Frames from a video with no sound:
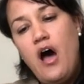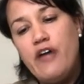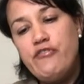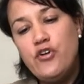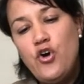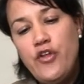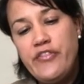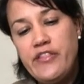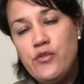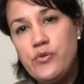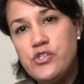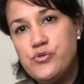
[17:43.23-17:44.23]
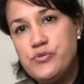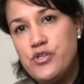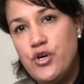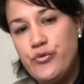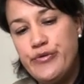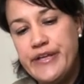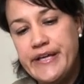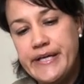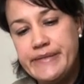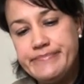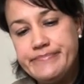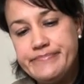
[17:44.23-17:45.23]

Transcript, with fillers: I forgot that the witch was holding it.